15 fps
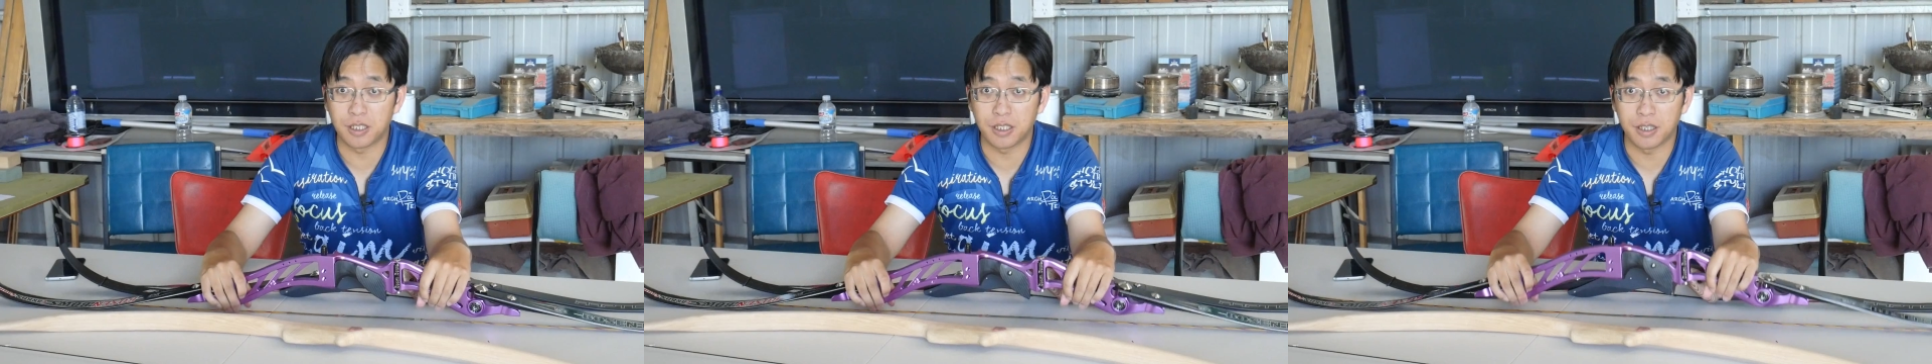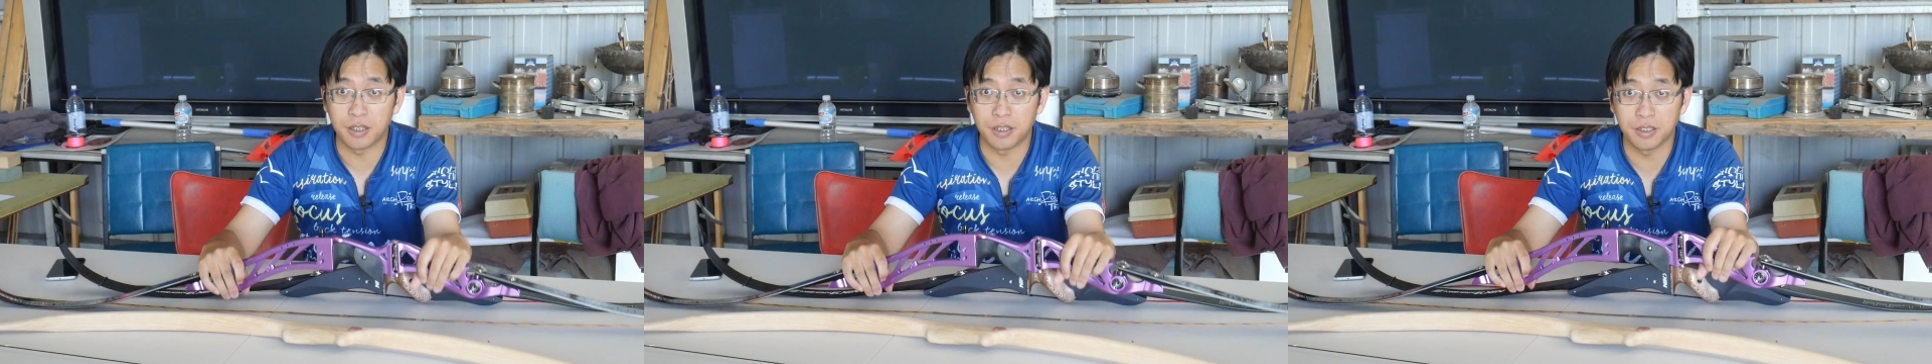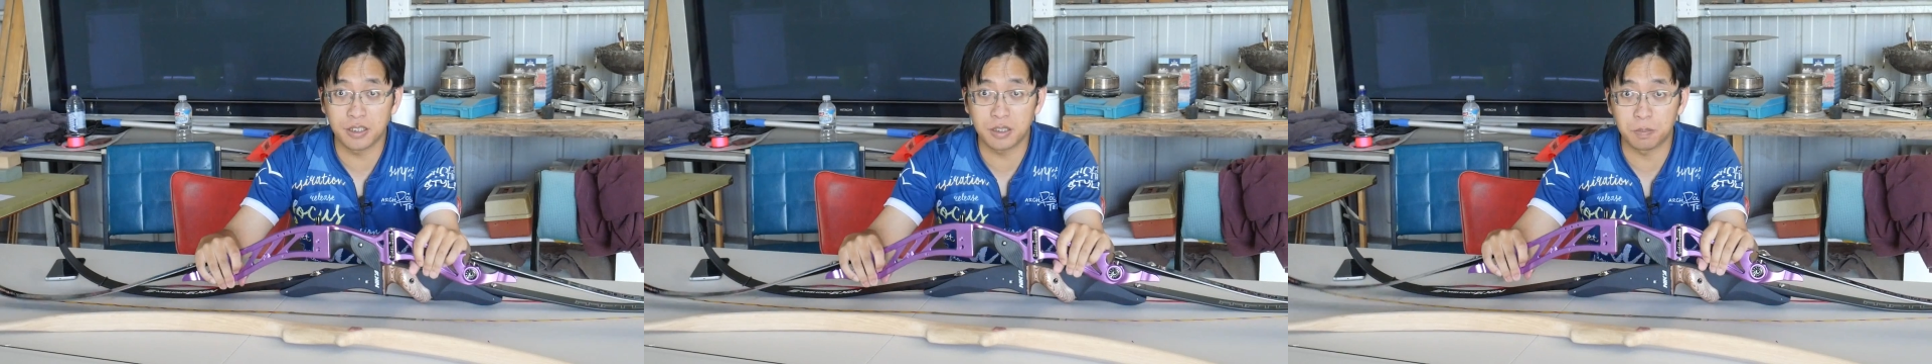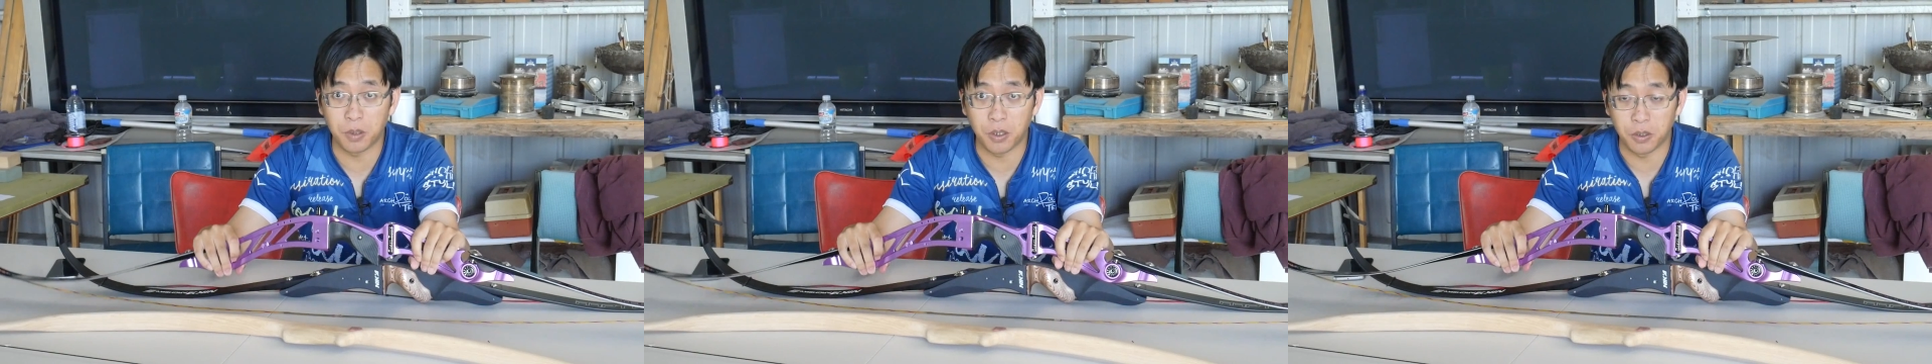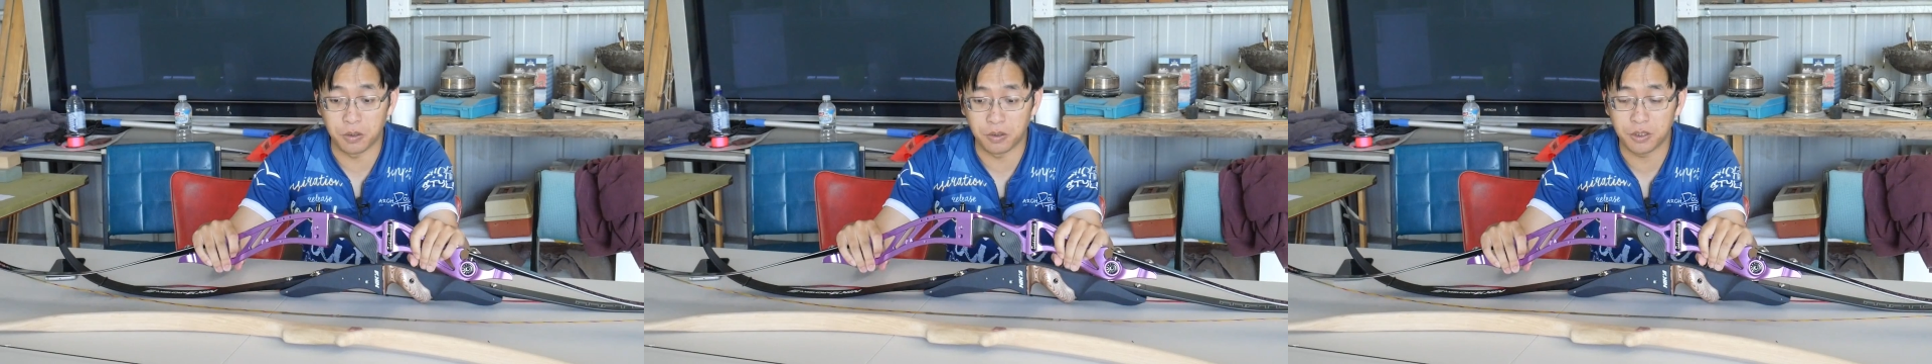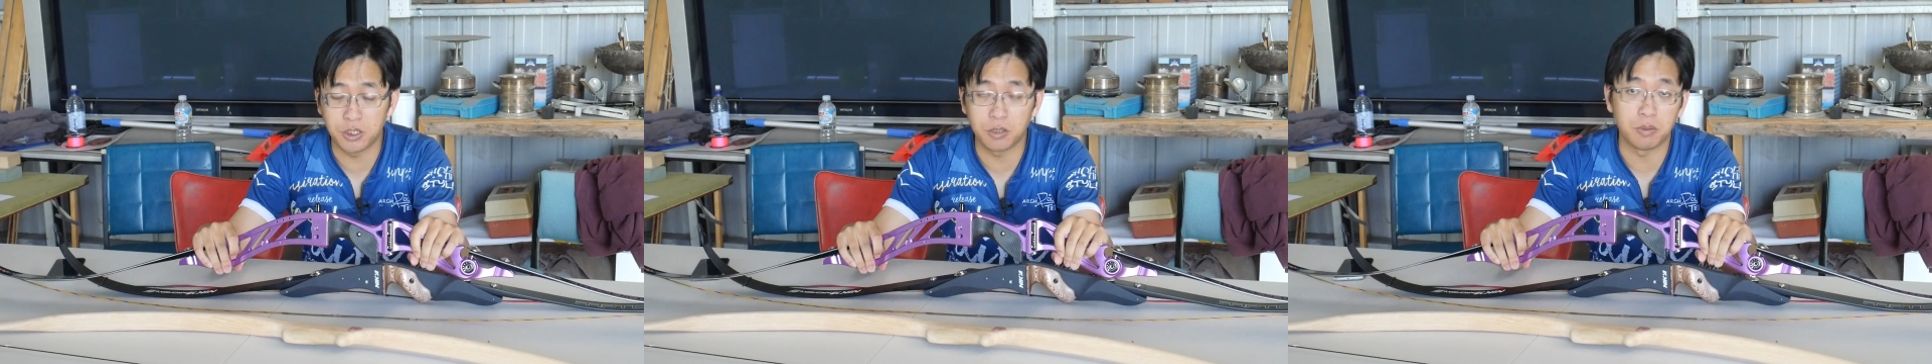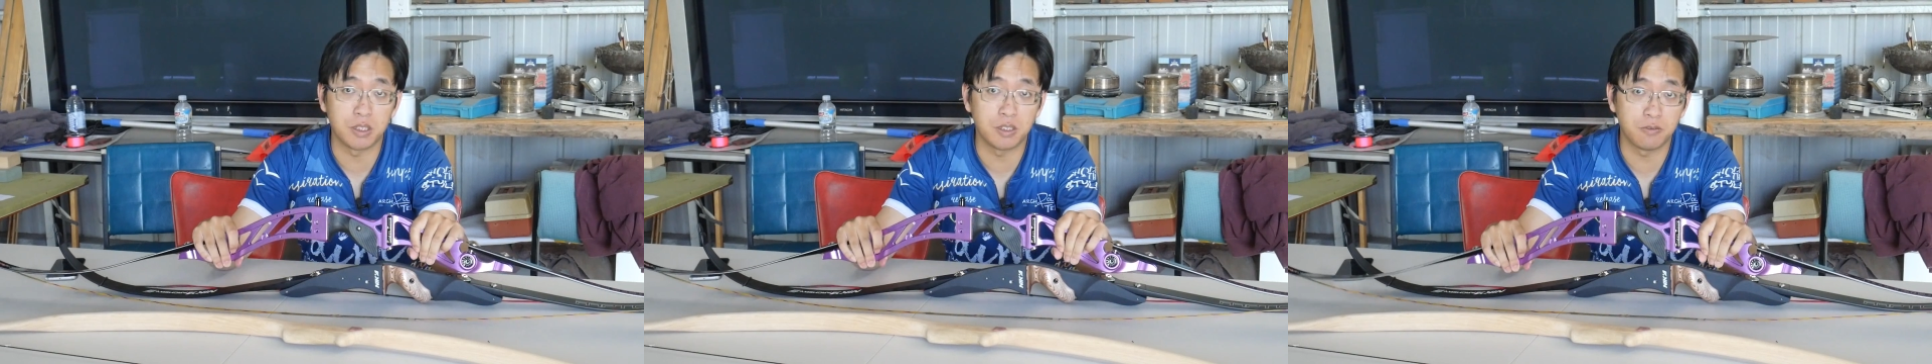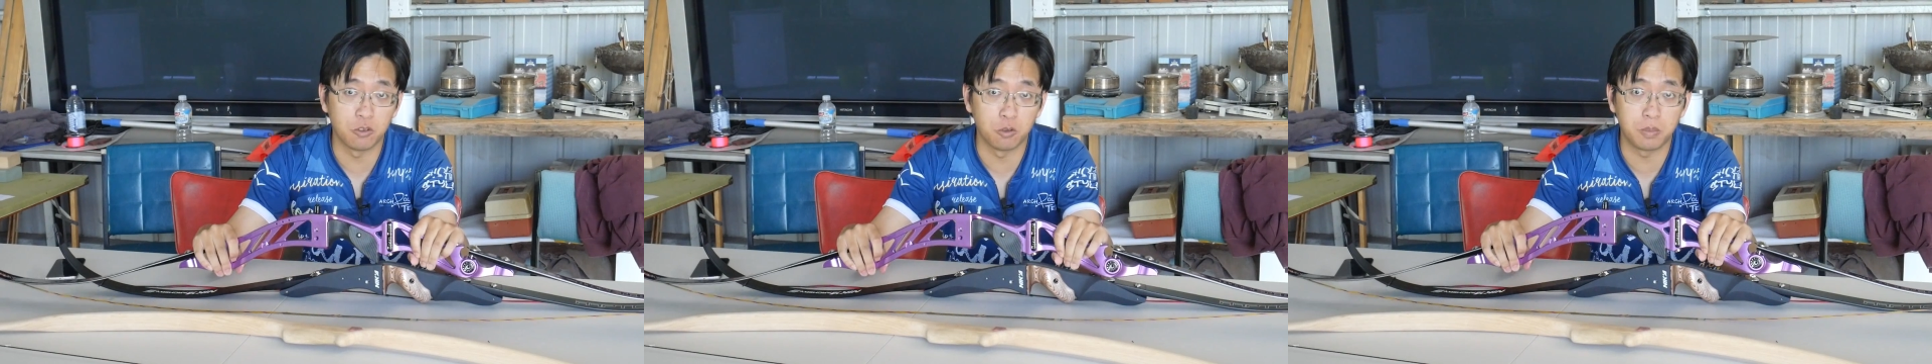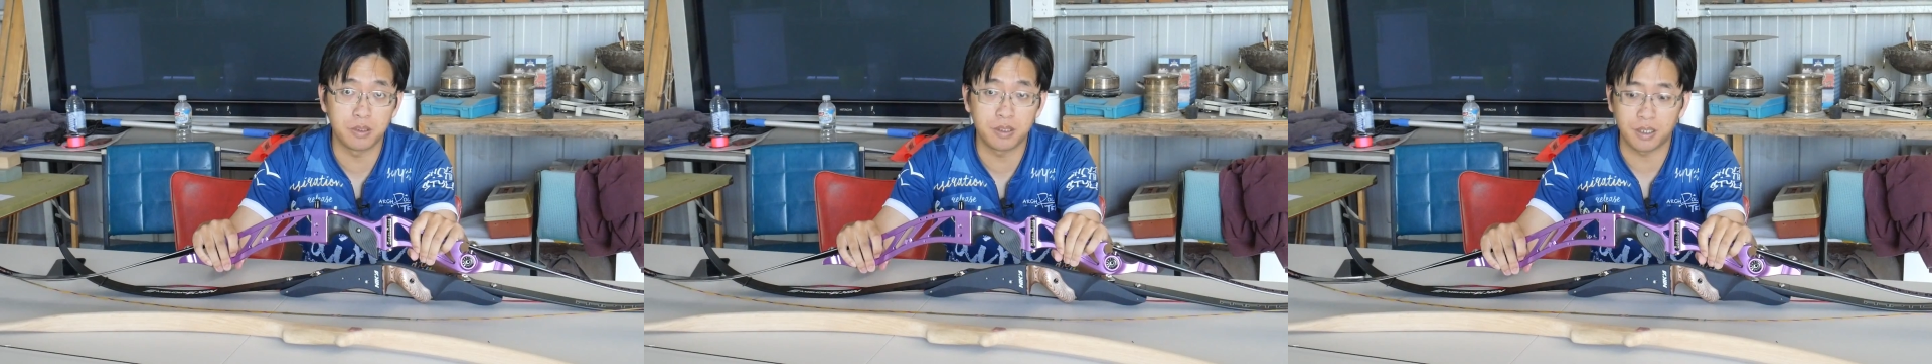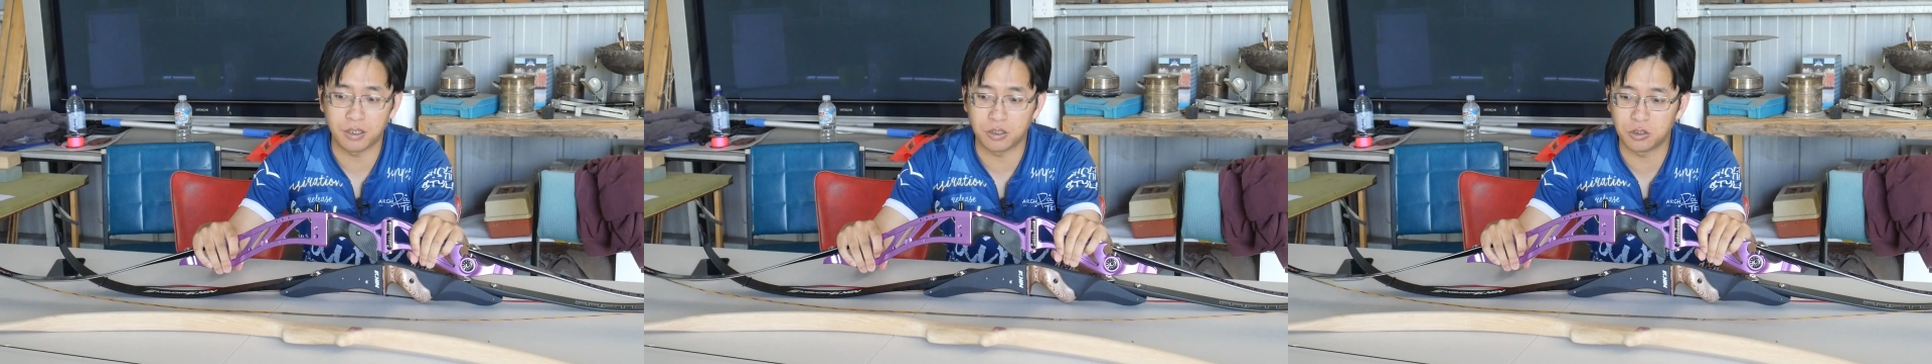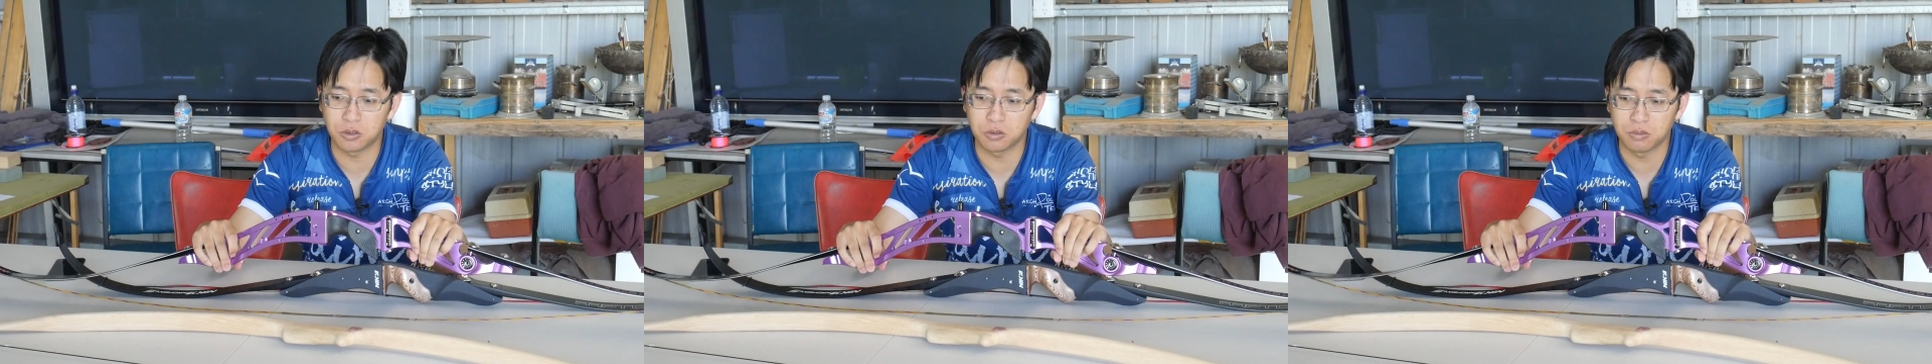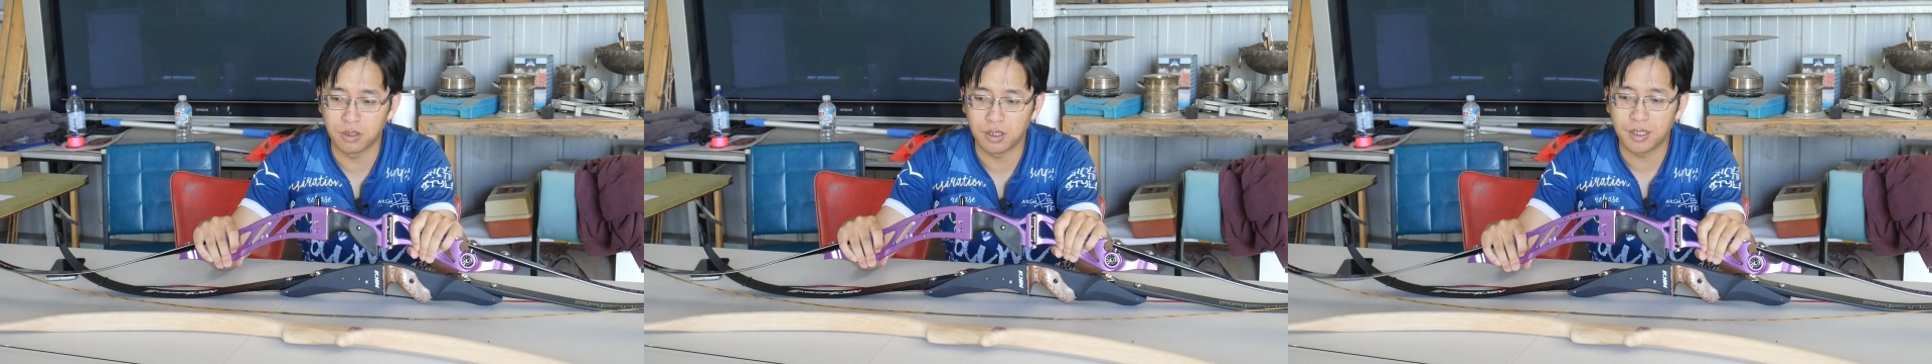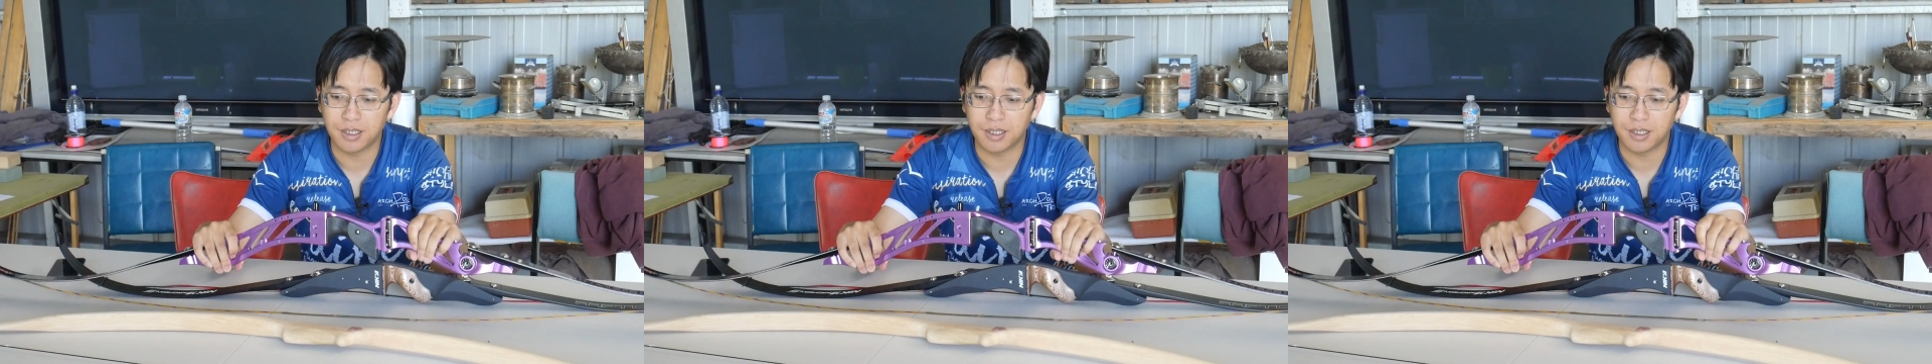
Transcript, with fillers: this bow to its full potential,